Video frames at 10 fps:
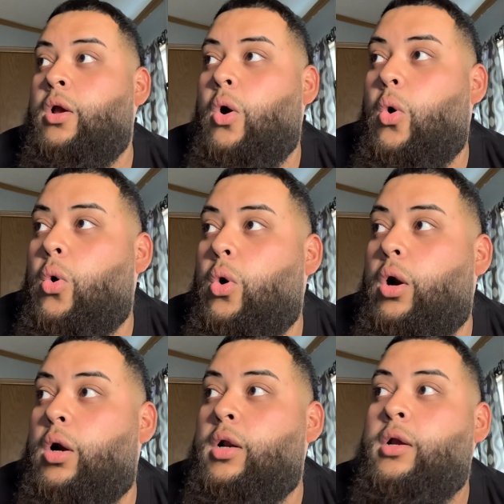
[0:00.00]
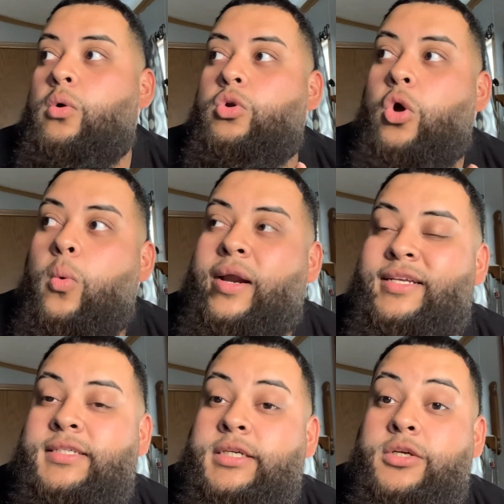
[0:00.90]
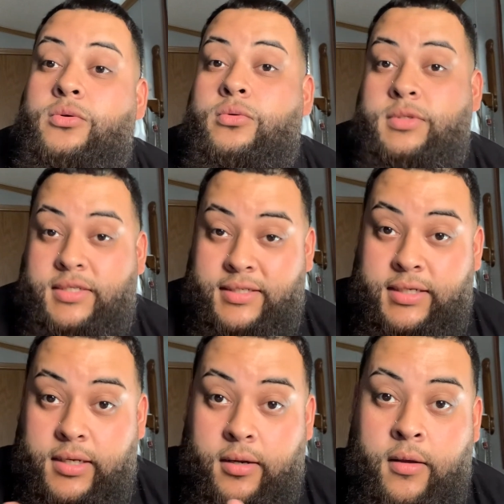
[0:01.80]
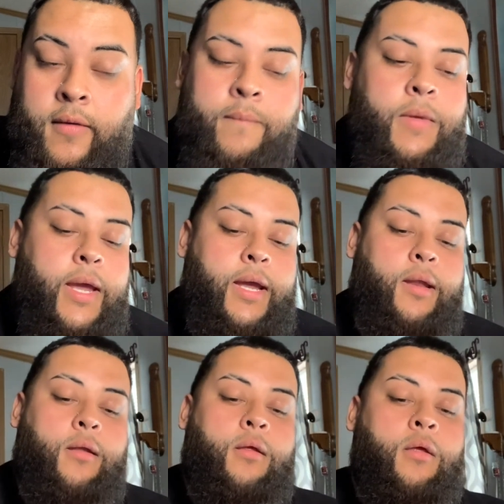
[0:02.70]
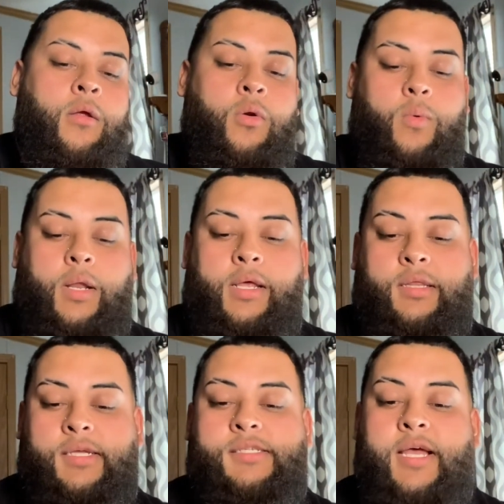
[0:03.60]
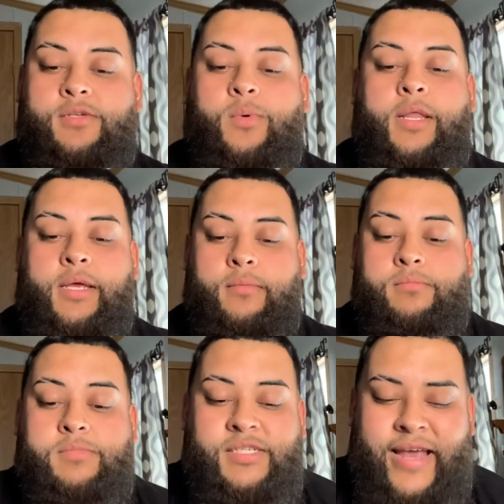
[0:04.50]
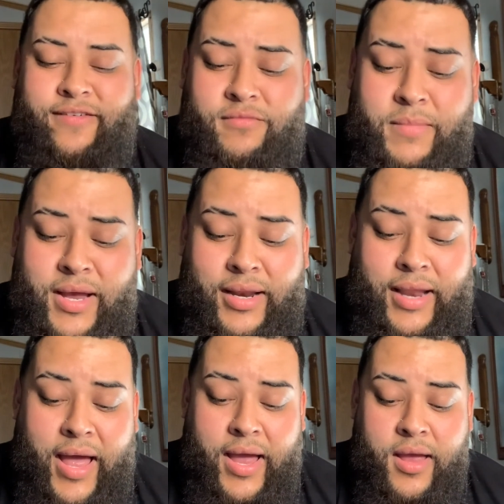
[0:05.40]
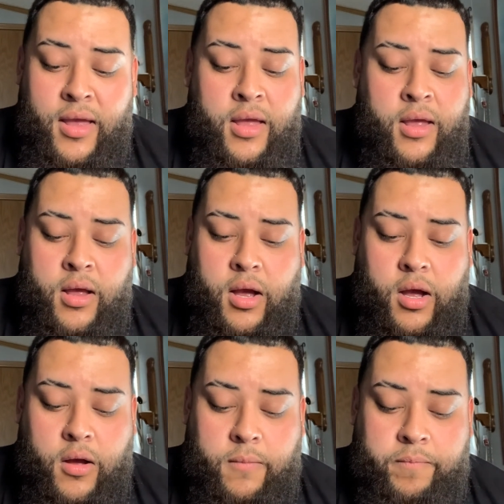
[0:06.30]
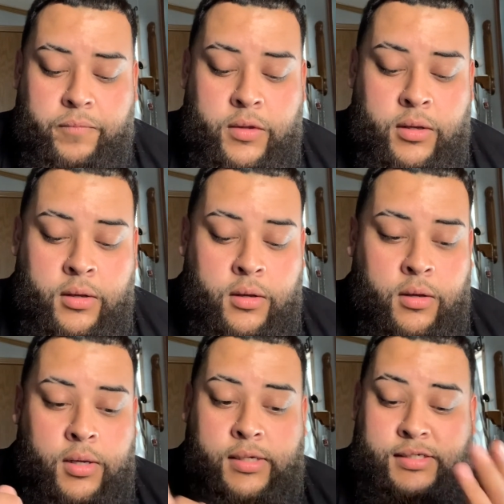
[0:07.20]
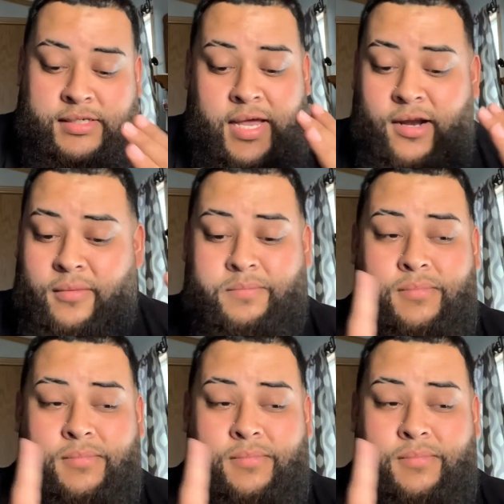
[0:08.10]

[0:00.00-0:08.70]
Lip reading: or don't want to see you succeed. And really, this has really saved me a lot. I've been set up,